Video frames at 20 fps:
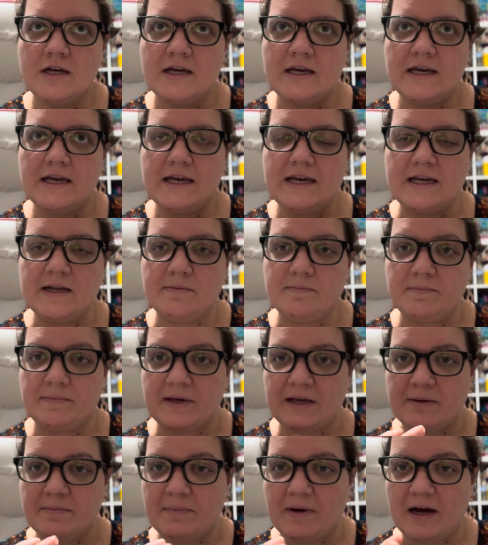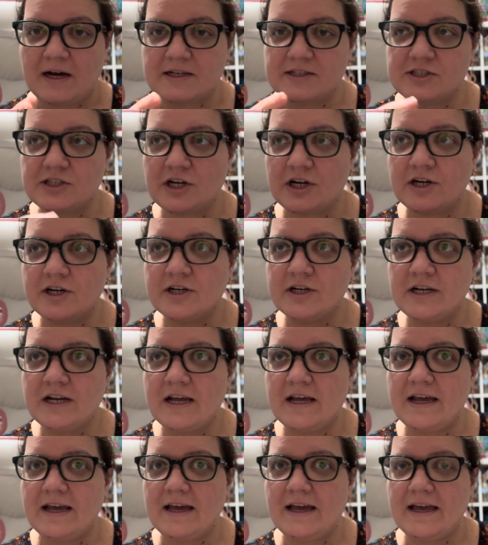in big box yarn
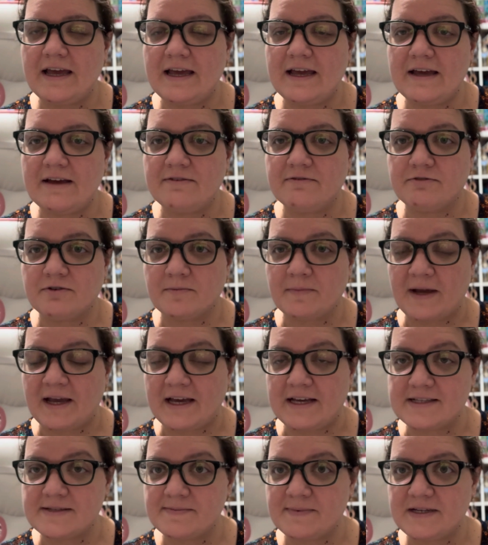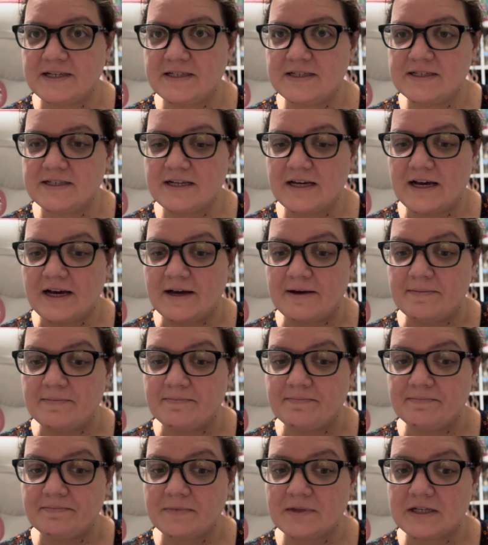for my husband,
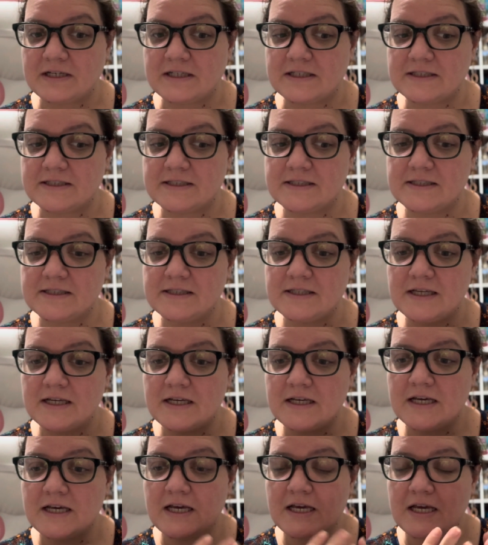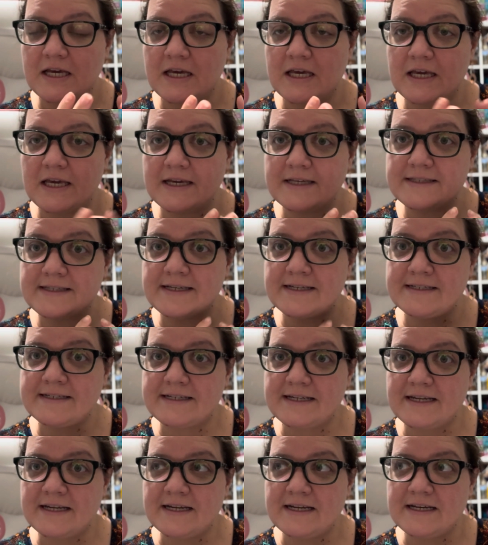because he has
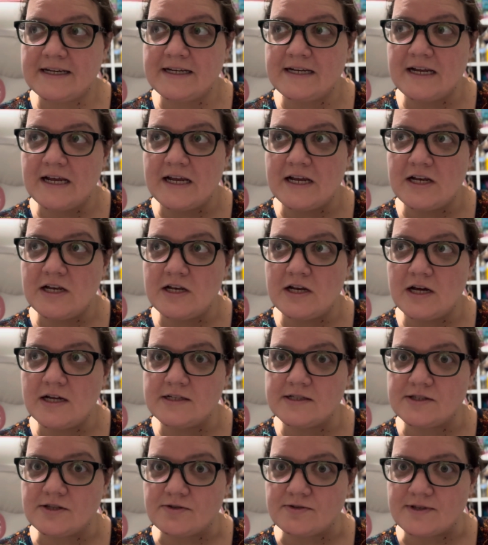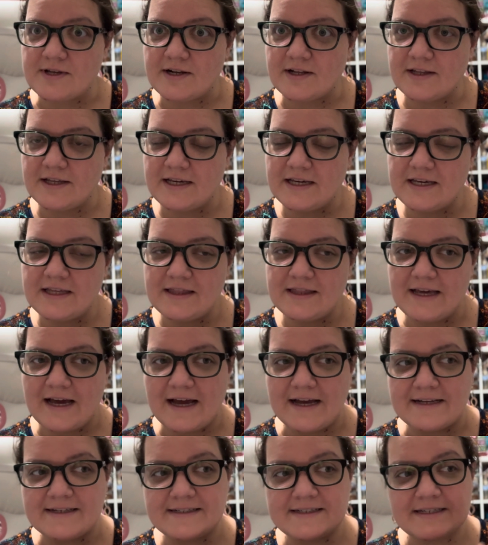hinted not so subtly
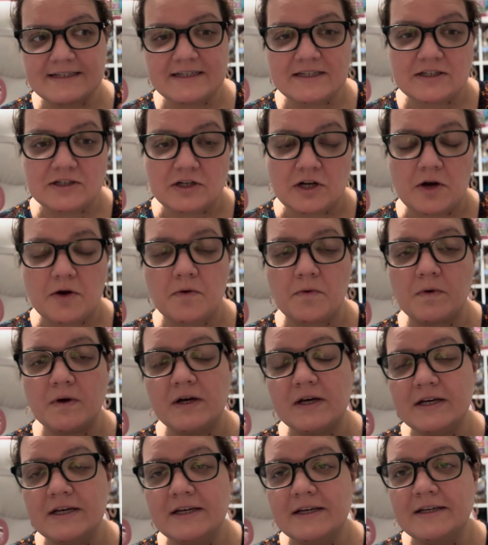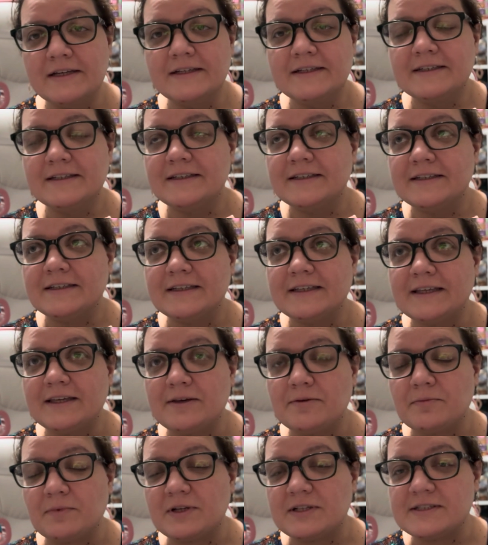that, you know, he
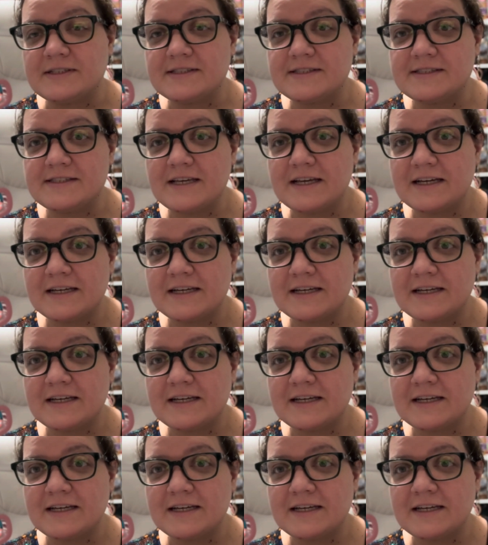wants